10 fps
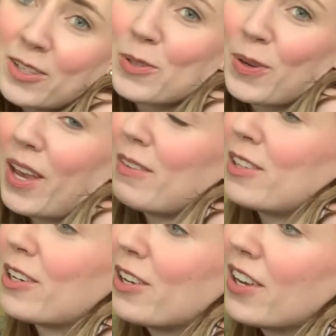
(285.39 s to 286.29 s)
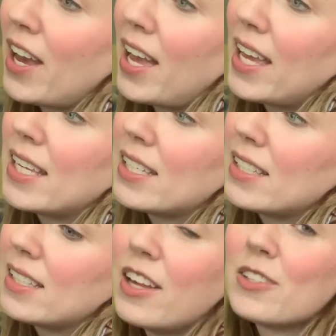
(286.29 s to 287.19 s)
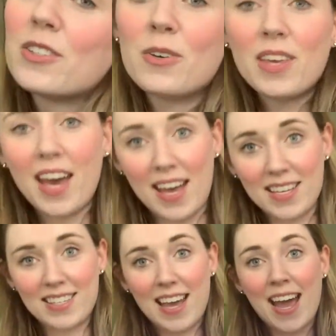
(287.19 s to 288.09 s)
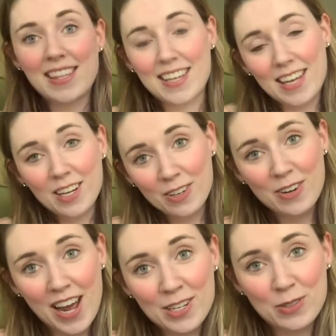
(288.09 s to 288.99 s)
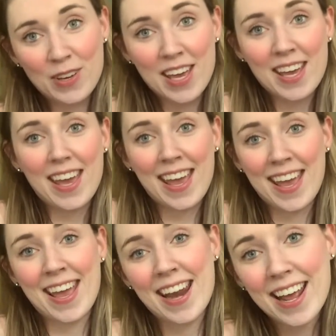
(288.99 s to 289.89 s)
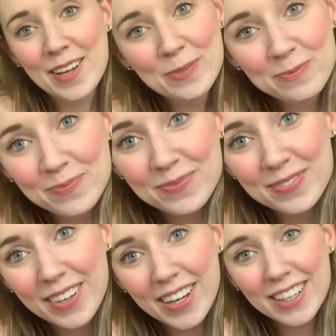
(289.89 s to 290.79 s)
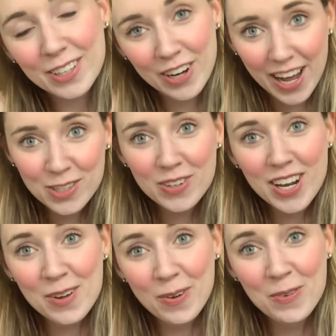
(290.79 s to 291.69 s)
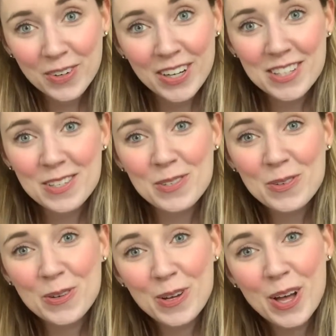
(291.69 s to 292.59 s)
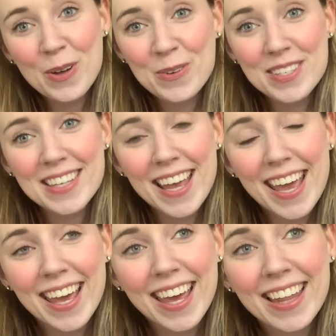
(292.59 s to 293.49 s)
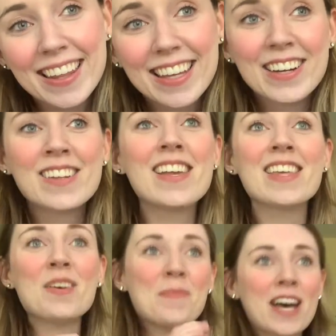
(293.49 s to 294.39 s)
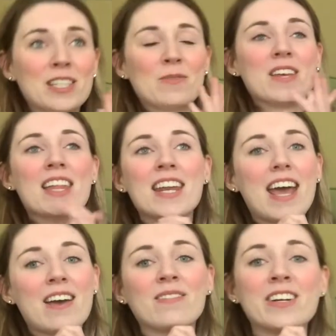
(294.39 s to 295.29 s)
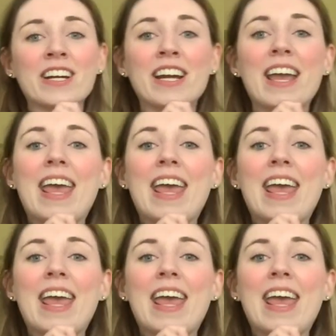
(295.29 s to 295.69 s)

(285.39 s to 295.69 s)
else do I have to tell you guys? So yes, I did graduate, and graduating from nursing school was like literally the best feeling ever.